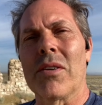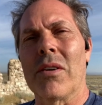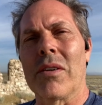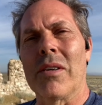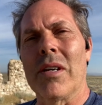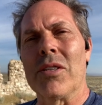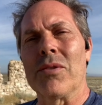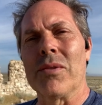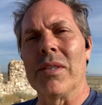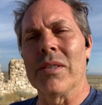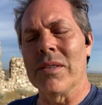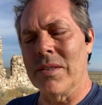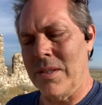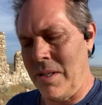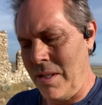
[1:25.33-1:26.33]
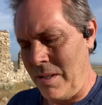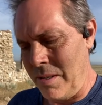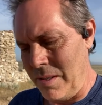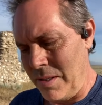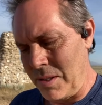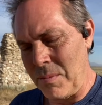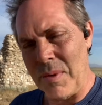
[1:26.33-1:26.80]
our country is
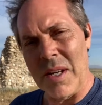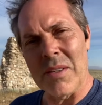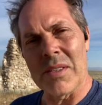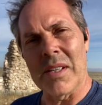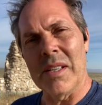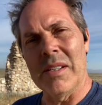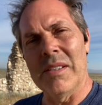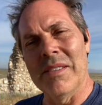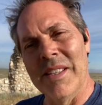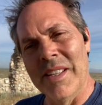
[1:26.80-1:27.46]
amazing, and